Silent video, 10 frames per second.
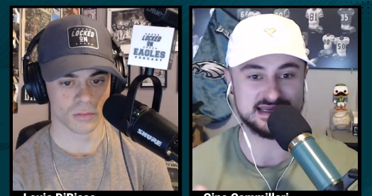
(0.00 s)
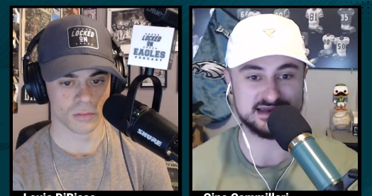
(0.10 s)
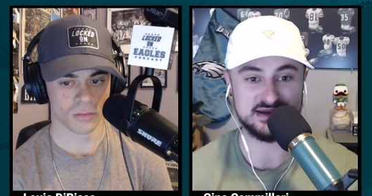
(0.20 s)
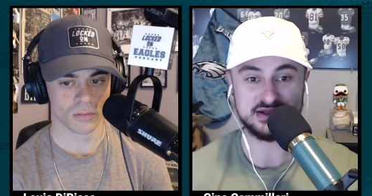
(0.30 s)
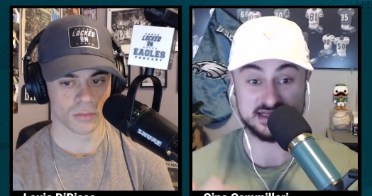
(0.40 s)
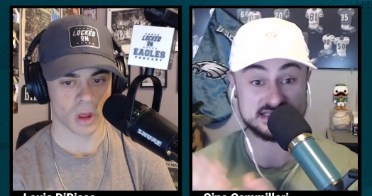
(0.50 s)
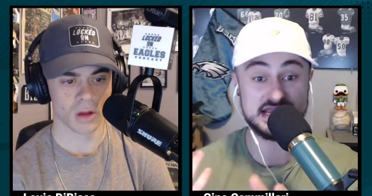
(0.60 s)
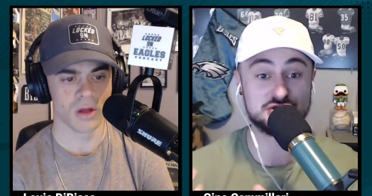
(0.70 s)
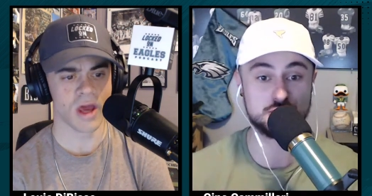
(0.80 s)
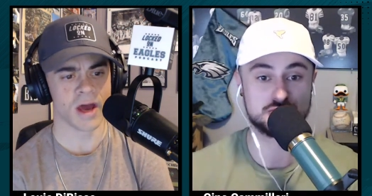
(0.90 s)
Speaker 1: and this
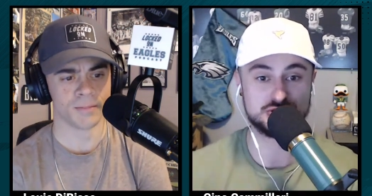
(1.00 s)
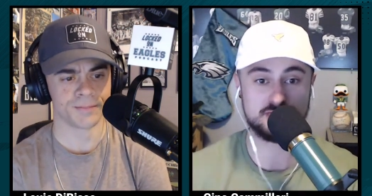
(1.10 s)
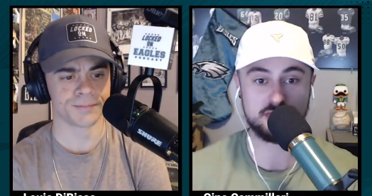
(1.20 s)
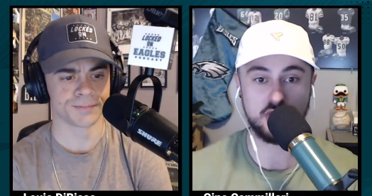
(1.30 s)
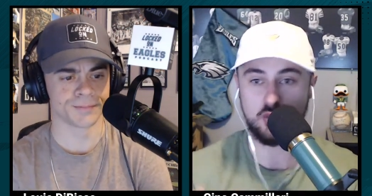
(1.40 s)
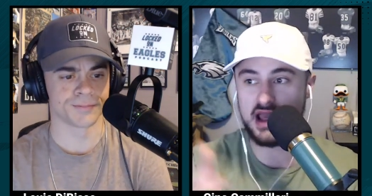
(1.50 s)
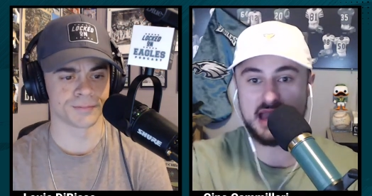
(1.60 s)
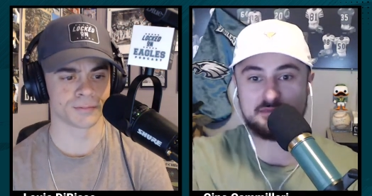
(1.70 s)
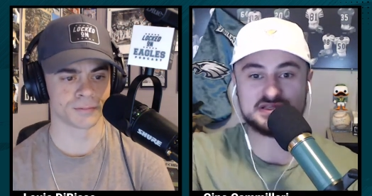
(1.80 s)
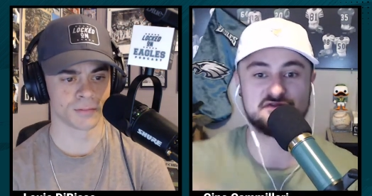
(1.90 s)
is yeah. your Super Bowl, what
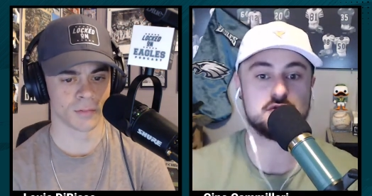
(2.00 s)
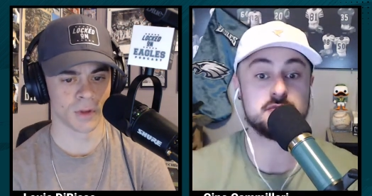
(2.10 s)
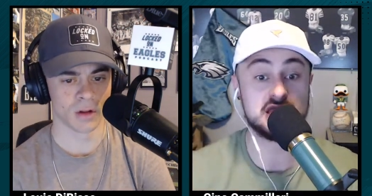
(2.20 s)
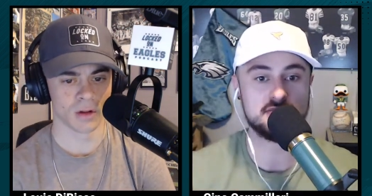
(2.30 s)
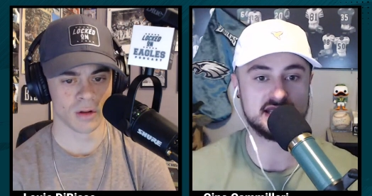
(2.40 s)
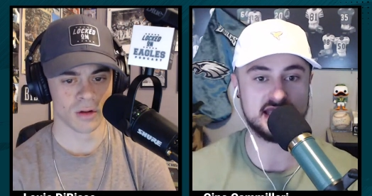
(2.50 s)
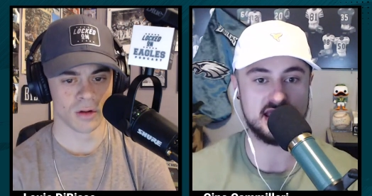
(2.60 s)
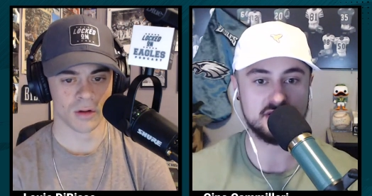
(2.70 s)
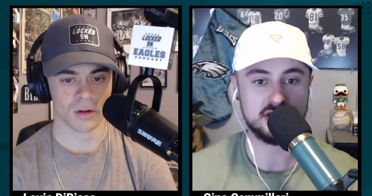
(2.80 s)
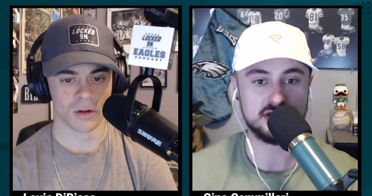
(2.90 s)
happens if you meet them
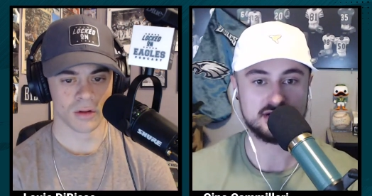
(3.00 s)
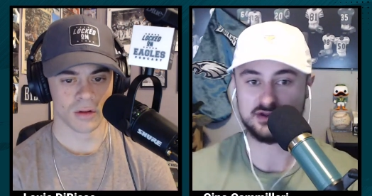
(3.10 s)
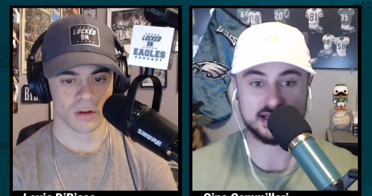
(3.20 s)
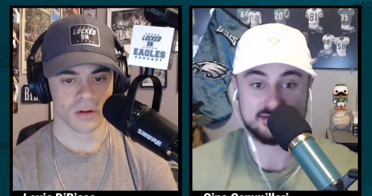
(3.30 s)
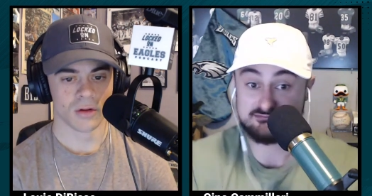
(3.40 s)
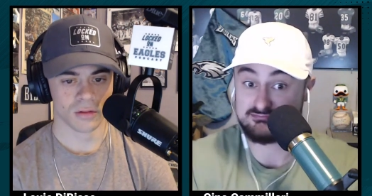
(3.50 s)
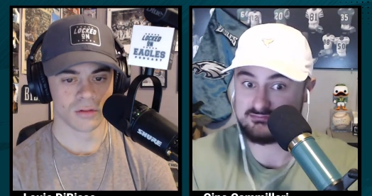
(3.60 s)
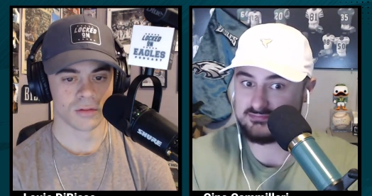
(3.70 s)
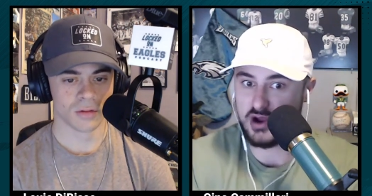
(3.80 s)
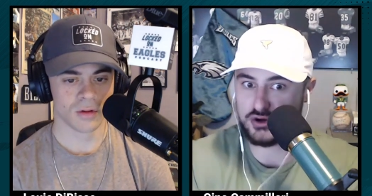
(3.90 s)
again? Like
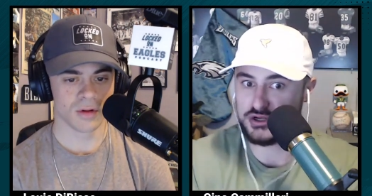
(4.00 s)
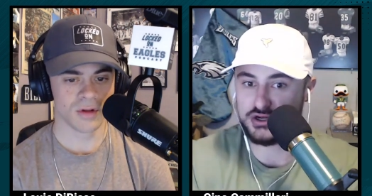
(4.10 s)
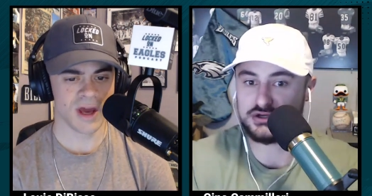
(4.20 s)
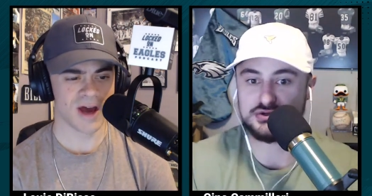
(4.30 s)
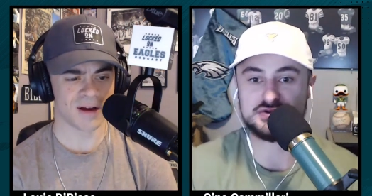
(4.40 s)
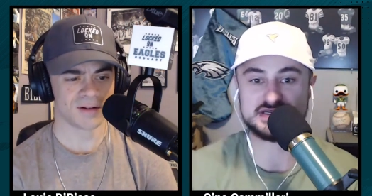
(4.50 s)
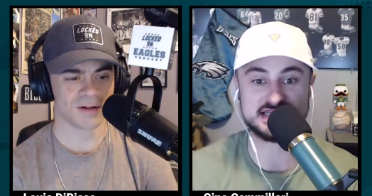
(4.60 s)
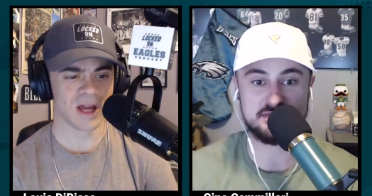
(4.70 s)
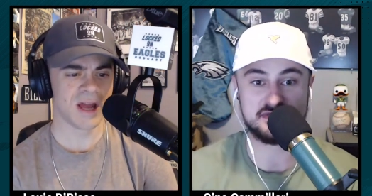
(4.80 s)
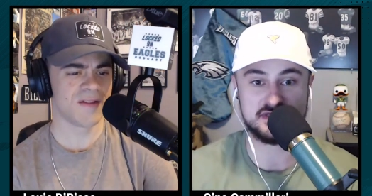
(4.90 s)
are you going to yeah. do the
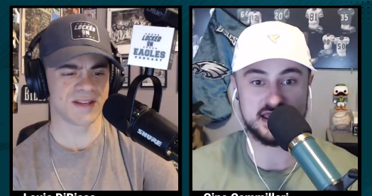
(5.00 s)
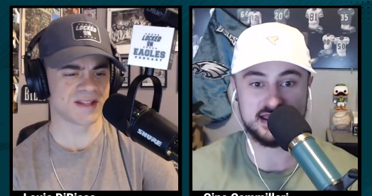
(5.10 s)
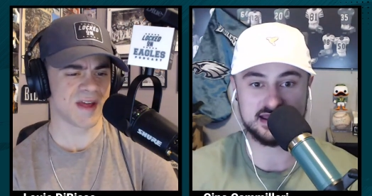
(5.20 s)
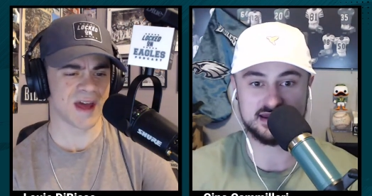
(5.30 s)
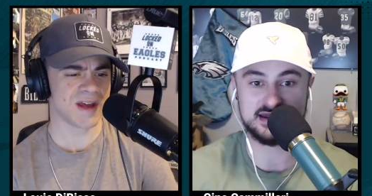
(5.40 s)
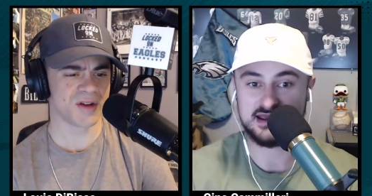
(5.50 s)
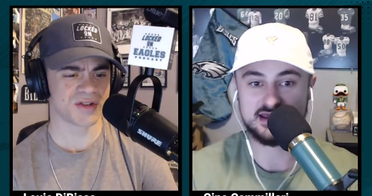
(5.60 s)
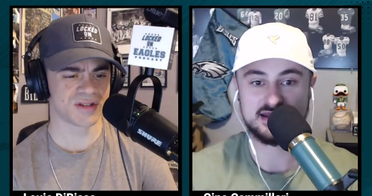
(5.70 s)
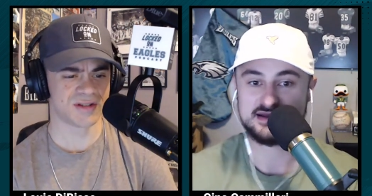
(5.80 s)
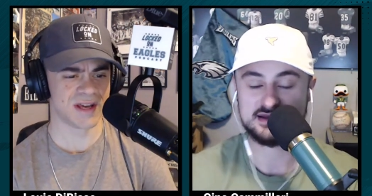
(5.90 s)
same and thing? This is that
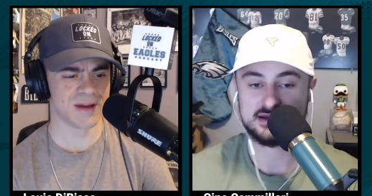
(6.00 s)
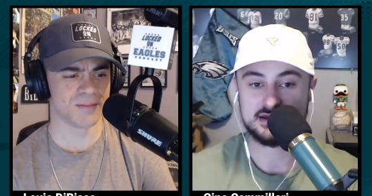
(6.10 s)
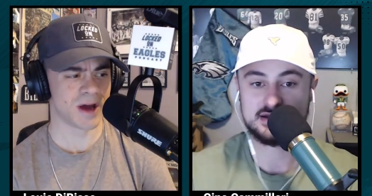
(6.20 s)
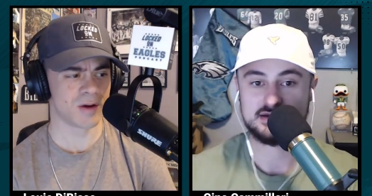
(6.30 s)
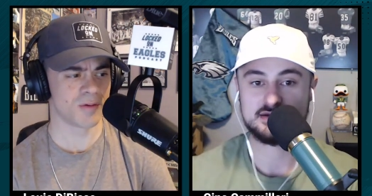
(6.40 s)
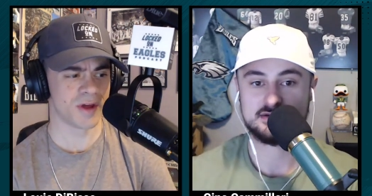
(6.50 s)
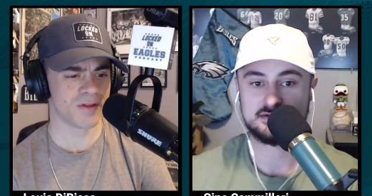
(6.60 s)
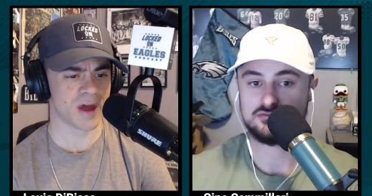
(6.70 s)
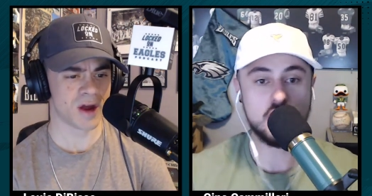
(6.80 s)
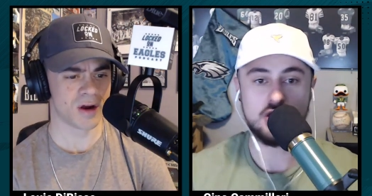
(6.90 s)
Speaker 2: Eagles team. I don't
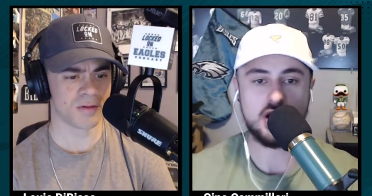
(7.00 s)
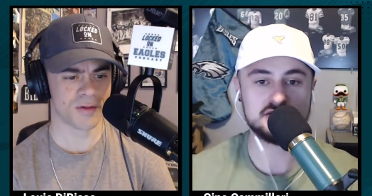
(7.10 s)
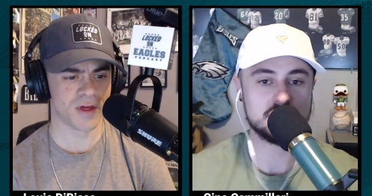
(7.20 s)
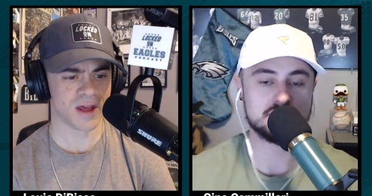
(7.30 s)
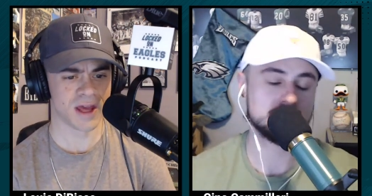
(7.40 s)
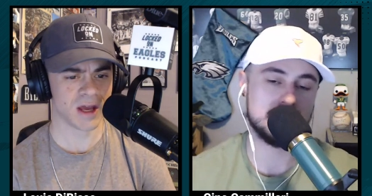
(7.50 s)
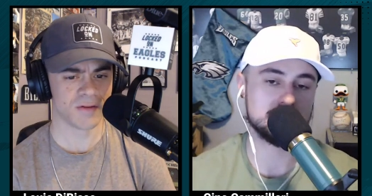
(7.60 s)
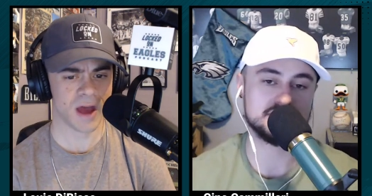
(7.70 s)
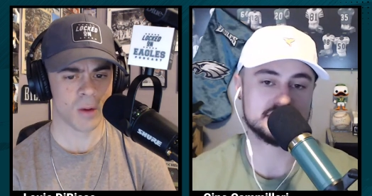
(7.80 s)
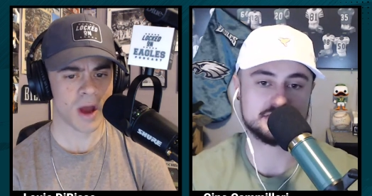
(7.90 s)
think they. No, I don't. I
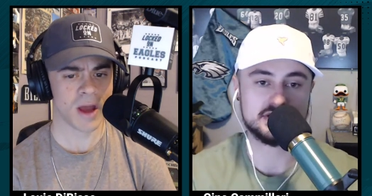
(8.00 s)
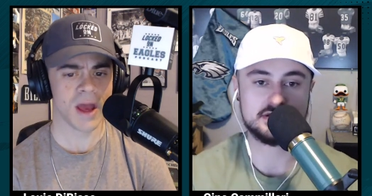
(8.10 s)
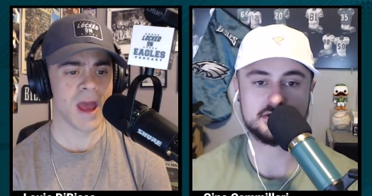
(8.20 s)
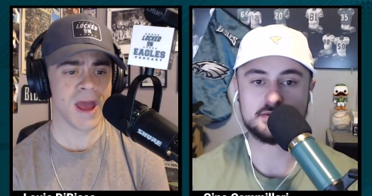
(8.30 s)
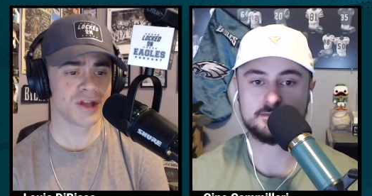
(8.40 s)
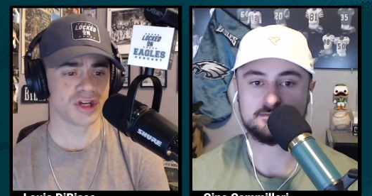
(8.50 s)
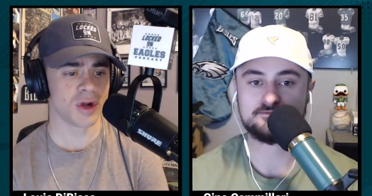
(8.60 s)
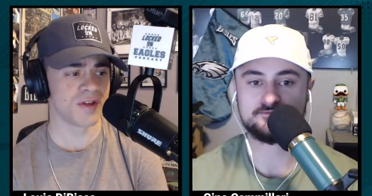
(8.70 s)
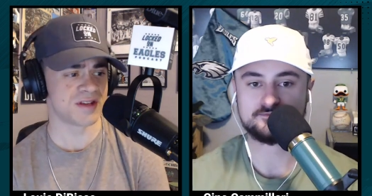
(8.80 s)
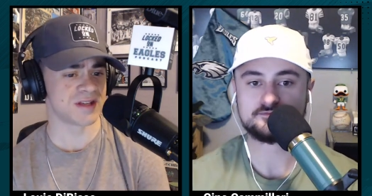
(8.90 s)
don't think way. so either. And you
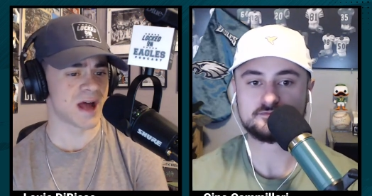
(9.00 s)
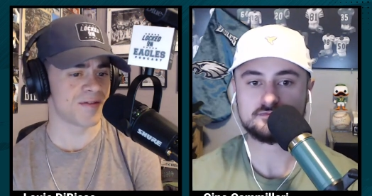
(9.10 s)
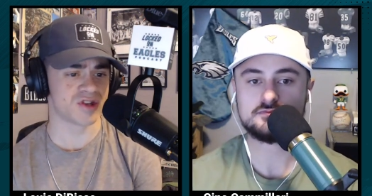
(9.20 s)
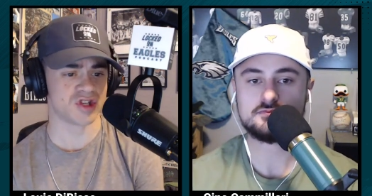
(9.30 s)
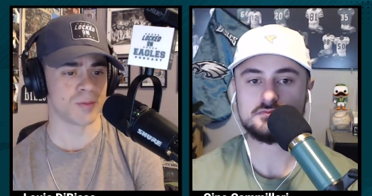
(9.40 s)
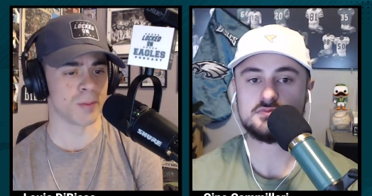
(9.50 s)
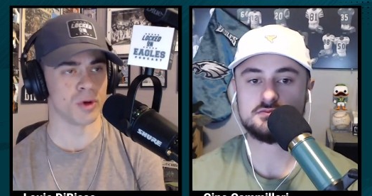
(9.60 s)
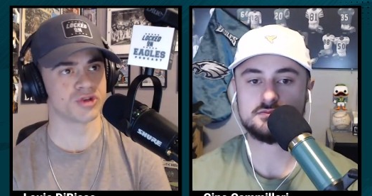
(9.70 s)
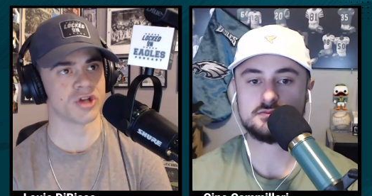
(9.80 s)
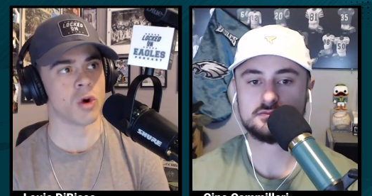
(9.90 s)
know, this is not the Super
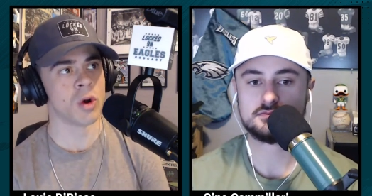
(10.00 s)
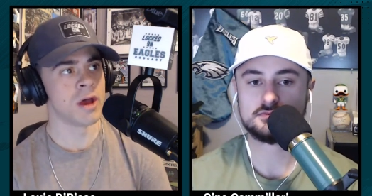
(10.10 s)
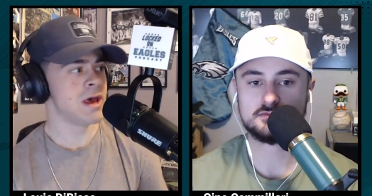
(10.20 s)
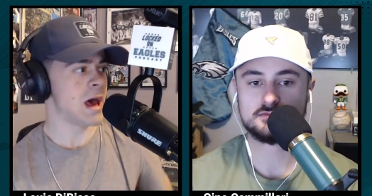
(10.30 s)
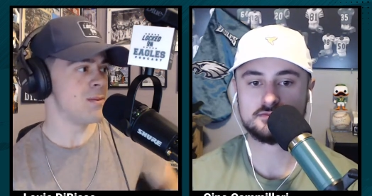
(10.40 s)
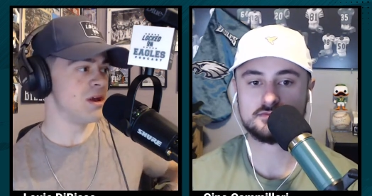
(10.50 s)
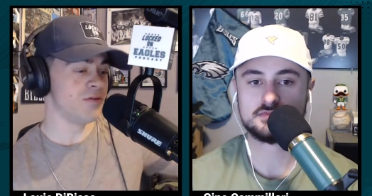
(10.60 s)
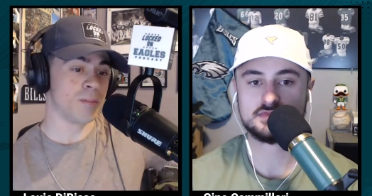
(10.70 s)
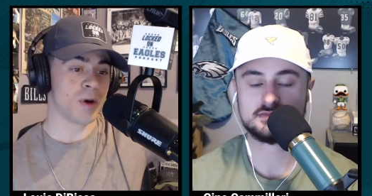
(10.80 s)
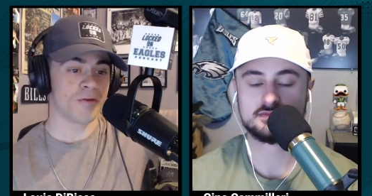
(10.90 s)
Bowl. So I
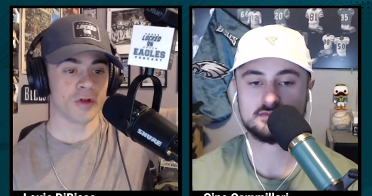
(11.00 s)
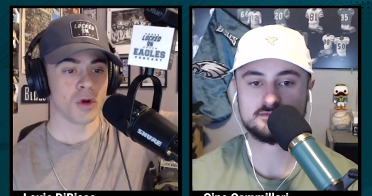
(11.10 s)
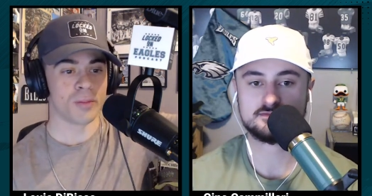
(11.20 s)
mean, the Buffalo